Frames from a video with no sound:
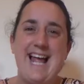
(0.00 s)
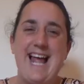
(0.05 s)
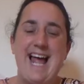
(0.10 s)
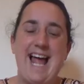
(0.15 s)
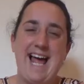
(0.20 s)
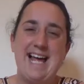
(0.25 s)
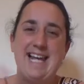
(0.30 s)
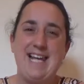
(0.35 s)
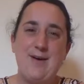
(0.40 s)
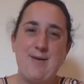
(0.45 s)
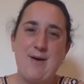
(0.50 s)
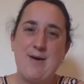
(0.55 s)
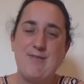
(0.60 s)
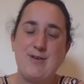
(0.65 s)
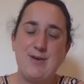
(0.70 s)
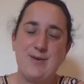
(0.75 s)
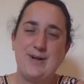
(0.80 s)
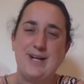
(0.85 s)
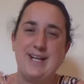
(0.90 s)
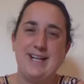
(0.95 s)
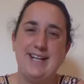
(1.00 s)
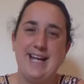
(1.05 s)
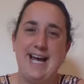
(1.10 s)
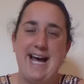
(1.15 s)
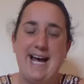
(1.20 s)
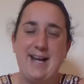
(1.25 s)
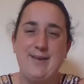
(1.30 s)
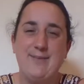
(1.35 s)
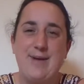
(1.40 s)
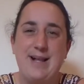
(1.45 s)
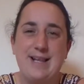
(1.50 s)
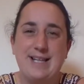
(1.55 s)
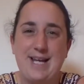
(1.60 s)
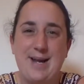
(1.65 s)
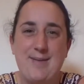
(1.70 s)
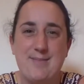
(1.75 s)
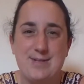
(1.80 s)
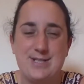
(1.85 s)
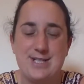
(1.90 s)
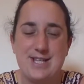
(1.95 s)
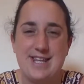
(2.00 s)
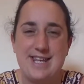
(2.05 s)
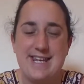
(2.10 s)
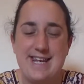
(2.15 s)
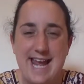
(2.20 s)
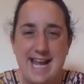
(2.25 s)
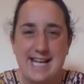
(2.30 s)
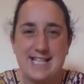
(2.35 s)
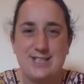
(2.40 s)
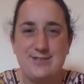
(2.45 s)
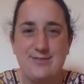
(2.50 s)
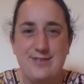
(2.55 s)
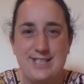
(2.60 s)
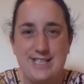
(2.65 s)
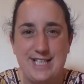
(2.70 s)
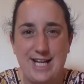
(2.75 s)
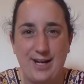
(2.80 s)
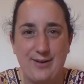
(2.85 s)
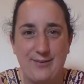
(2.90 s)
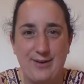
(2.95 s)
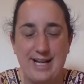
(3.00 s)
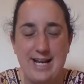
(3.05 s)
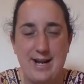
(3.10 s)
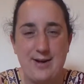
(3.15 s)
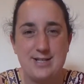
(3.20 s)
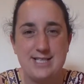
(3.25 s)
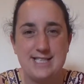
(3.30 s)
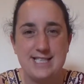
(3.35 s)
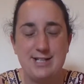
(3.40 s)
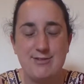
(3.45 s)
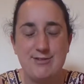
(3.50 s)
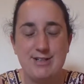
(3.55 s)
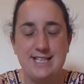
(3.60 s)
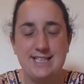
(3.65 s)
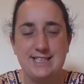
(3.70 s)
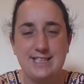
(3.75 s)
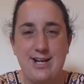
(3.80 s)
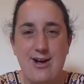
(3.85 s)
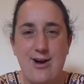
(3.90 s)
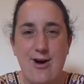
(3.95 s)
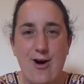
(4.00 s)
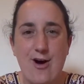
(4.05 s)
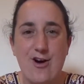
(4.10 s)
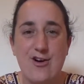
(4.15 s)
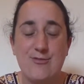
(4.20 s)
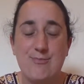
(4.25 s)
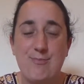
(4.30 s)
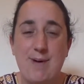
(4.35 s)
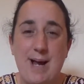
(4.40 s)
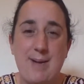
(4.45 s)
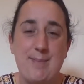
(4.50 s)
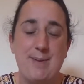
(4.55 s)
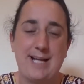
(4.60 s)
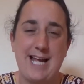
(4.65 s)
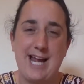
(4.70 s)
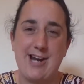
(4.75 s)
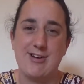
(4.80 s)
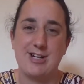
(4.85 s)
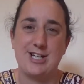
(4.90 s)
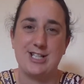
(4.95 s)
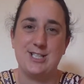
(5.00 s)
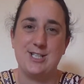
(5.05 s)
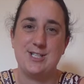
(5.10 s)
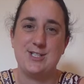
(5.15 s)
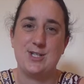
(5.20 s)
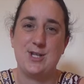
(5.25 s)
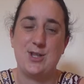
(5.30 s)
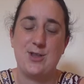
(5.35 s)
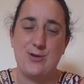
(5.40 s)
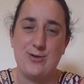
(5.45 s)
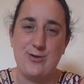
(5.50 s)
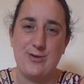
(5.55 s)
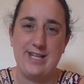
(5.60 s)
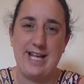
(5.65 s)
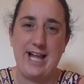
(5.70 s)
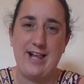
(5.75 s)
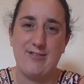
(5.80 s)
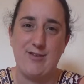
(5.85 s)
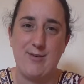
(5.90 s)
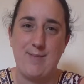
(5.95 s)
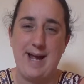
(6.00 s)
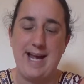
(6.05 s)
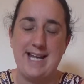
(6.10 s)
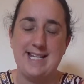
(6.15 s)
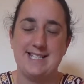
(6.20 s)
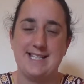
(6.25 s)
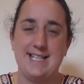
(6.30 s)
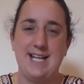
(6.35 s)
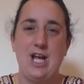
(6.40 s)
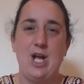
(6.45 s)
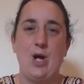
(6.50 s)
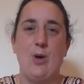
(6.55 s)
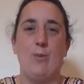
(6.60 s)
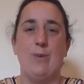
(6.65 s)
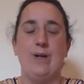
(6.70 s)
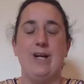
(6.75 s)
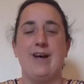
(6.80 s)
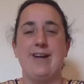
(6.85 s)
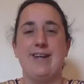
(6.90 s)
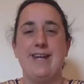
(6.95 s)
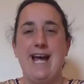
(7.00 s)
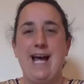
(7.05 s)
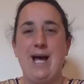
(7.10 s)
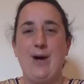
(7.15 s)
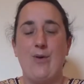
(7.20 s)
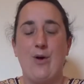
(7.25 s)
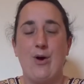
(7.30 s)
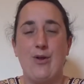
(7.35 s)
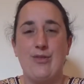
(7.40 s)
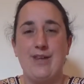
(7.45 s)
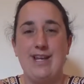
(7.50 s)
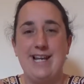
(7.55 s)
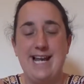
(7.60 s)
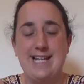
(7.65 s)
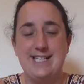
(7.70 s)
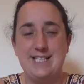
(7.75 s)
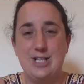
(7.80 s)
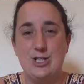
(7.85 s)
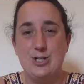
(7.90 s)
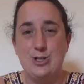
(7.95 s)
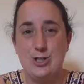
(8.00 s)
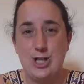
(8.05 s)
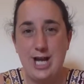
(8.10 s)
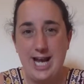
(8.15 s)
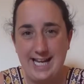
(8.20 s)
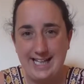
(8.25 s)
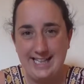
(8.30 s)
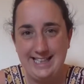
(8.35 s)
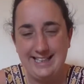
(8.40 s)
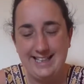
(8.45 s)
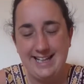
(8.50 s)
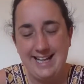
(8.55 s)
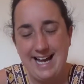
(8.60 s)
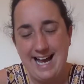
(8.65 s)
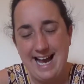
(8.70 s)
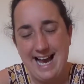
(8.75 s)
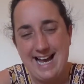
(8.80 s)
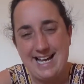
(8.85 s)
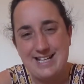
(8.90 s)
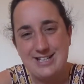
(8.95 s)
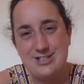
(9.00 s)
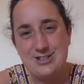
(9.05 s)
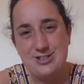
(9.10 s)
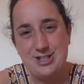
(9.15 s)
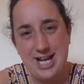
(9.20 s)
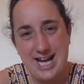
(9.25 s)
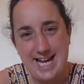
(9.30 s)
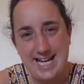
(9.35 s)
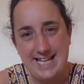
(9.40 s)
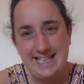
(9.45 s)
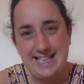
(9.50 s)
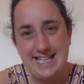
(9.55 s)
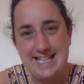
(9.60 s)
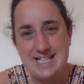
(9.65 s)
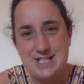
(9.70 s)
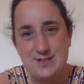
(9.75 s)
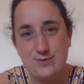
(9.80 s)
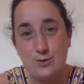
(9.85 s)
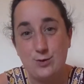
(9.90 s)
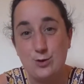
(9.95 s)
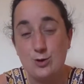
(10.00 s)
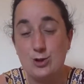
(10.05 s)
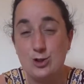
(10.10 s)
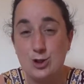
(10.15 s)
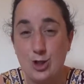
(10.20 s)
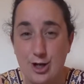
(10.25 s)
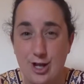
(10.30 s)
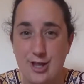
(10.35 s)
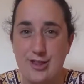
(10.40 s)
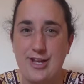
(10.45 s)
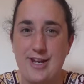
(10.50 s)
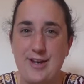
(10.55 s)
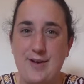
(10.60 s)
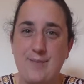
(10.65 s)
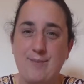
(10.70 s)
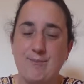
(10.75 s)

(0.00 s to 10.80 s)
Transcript: Hello everyone, and welcome to the next video in our series of Bible characters through the alphabet. We are now on the letter J, and J is for Jonathan.